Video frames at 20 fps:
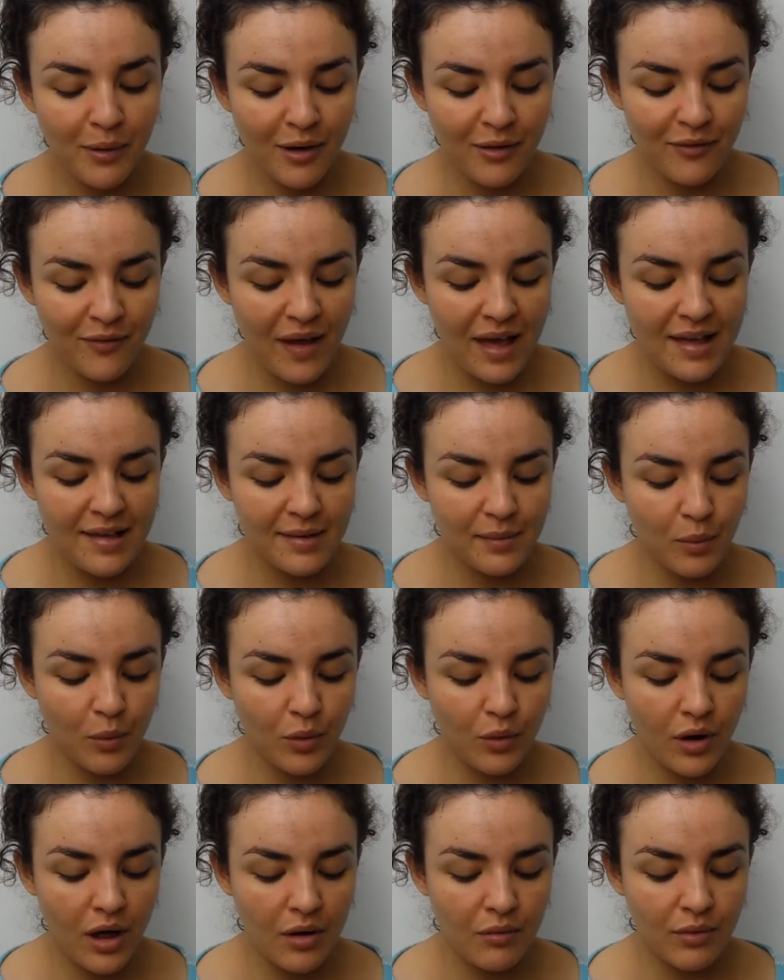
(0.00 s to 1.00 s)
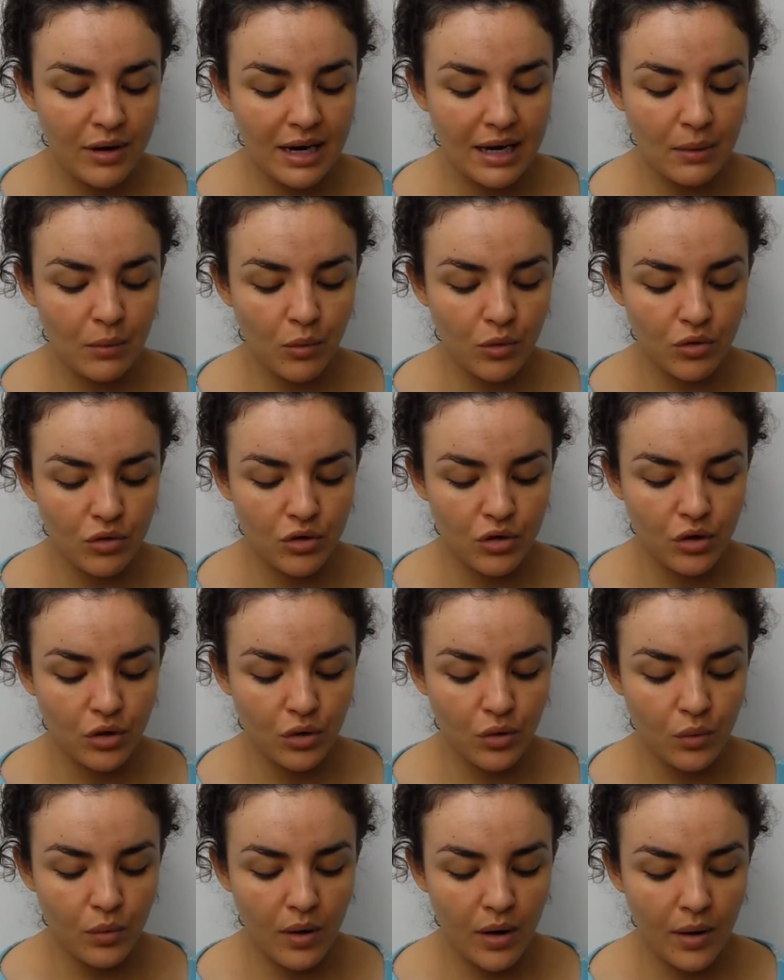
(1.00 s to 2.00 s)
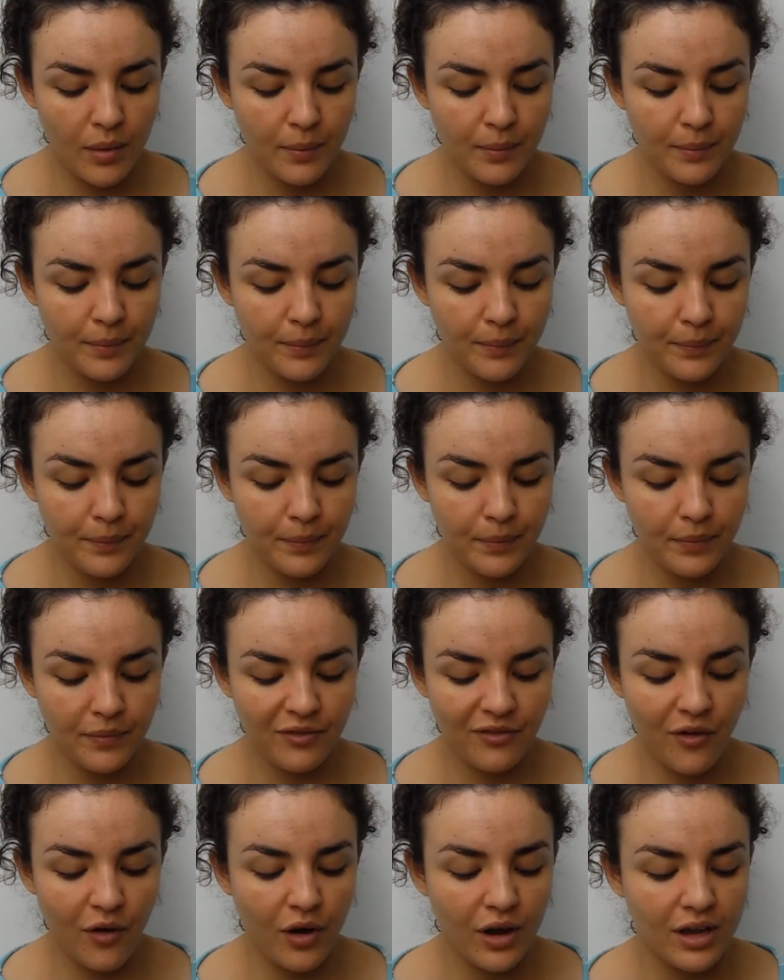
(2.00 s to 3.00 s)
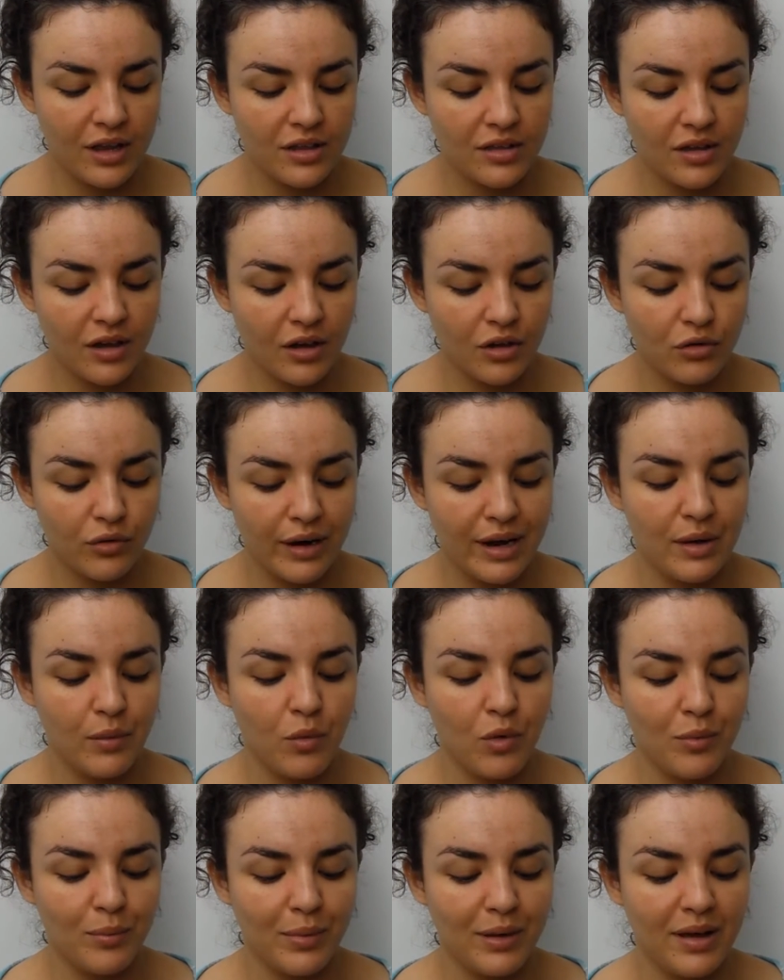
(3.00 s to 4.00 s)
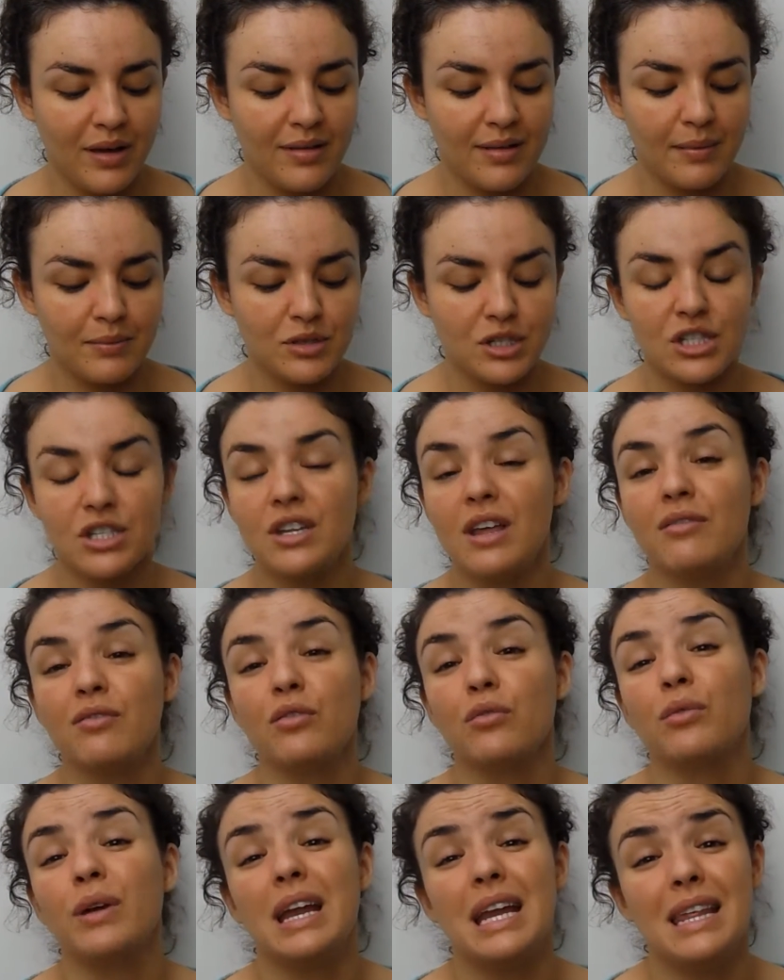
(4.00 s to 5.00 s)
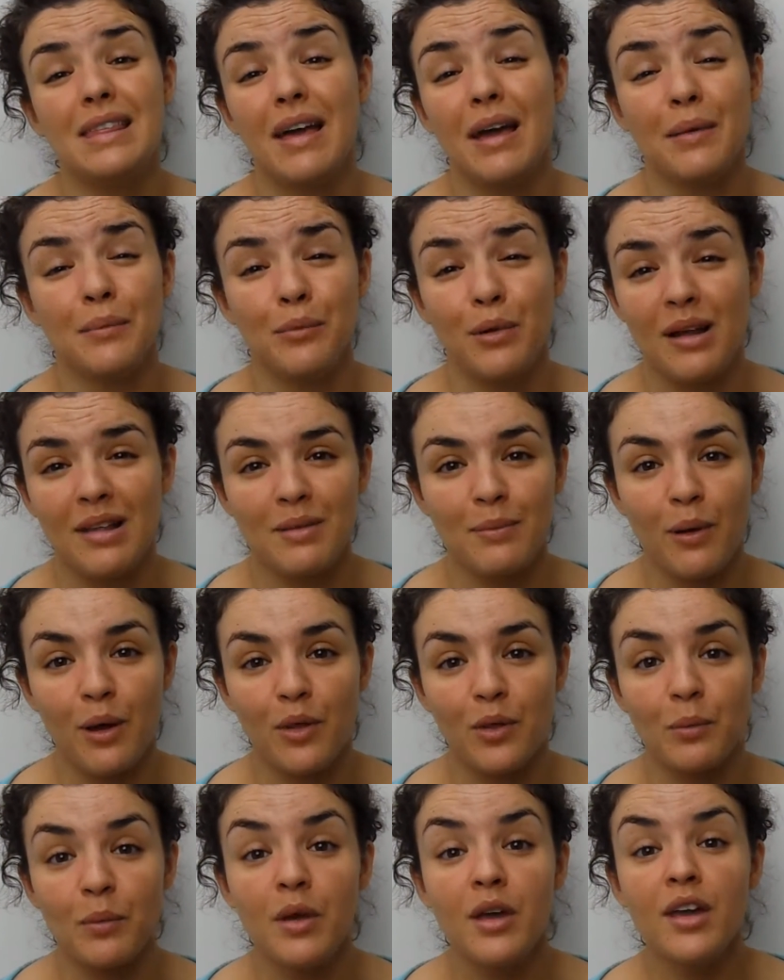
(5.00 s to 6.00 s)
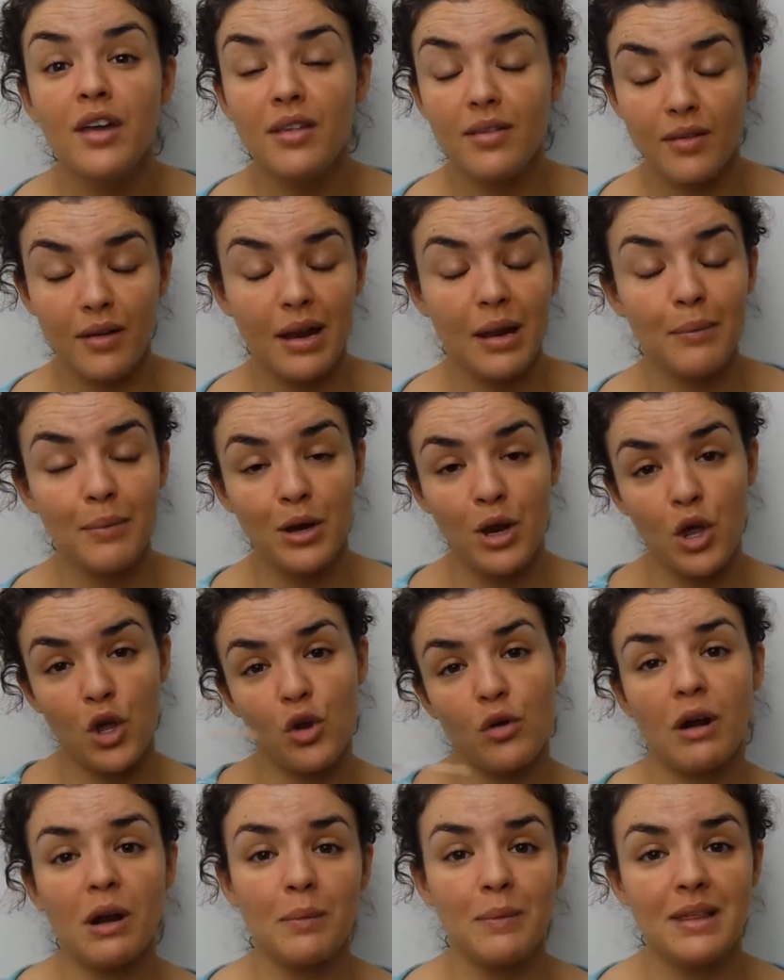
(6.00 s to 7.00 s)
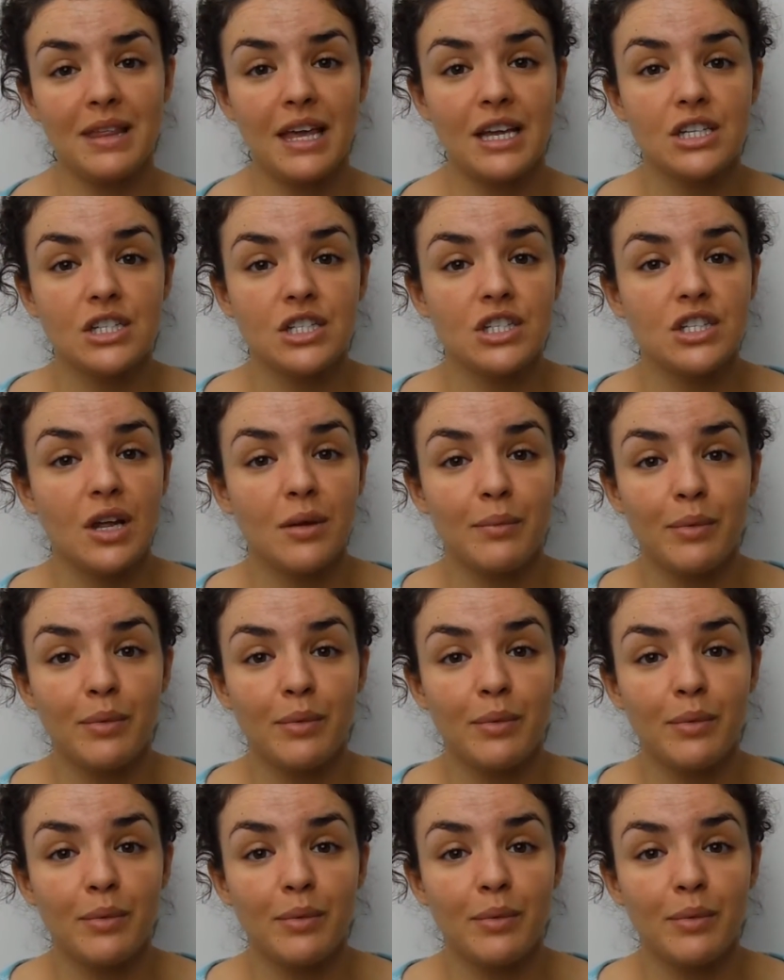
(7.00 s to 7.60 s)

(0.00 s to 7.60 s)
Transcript: but a face one. I really want to find a great one because I'm just never really that impressed by them. So let me know your recommendations